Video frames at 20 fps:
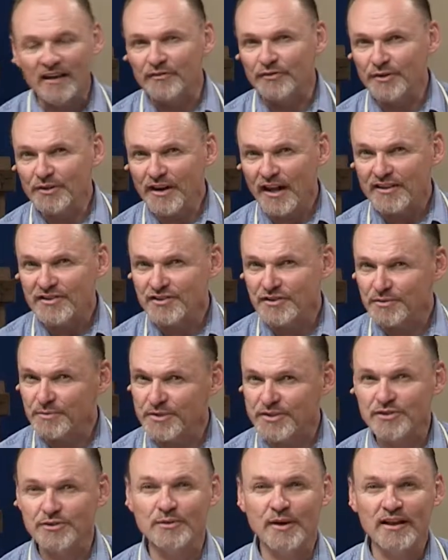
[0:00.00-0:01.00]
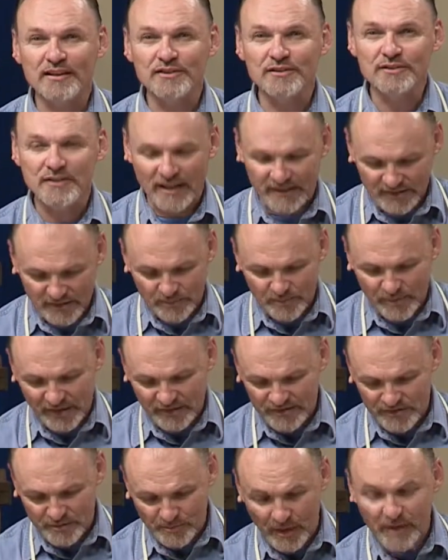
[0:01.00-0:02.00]
And if you're not sure which grade you'd like the
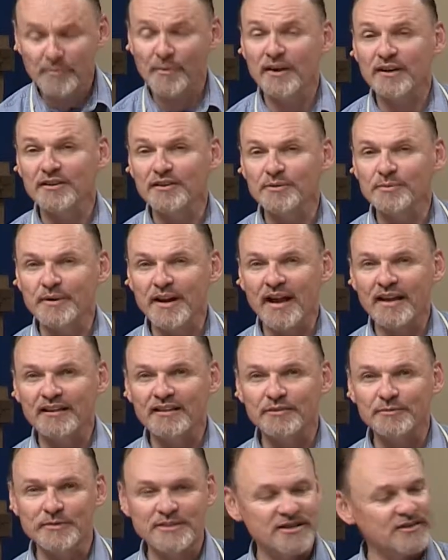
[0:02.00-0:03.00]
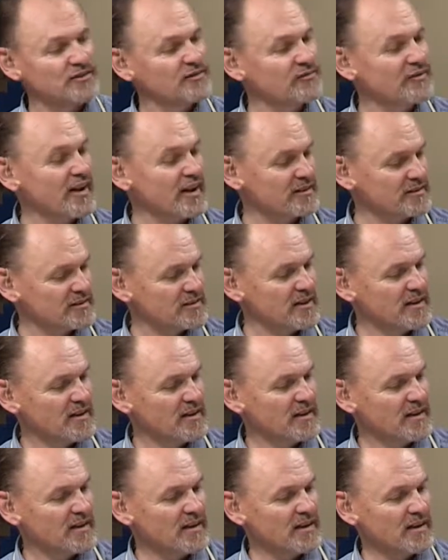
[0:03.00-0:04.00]
best, you might want to do what I did, which is invest
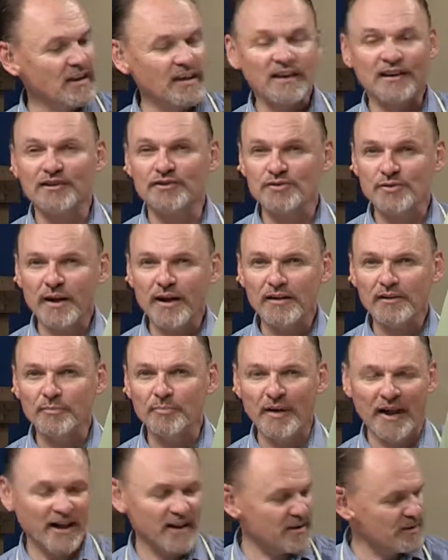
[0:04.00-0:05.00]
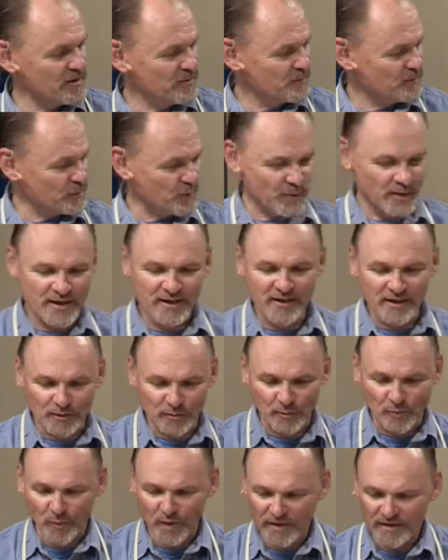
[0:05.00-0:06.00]
in a trial pack where you
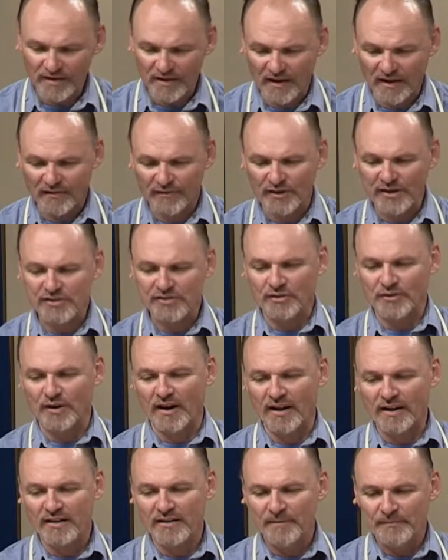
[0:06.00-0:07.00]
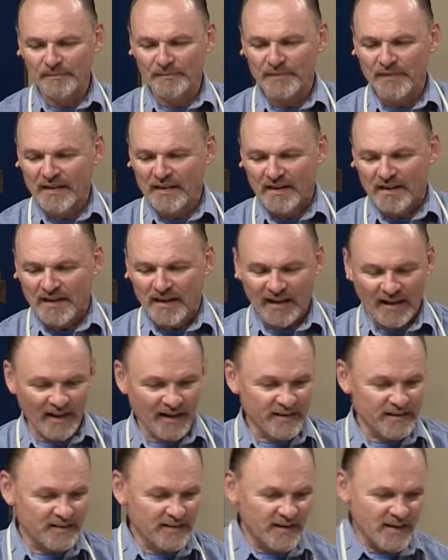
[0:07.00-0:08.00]
get one of each grade.
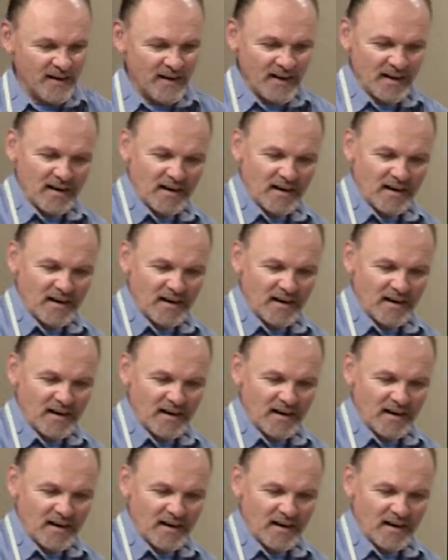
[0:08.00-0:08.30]
And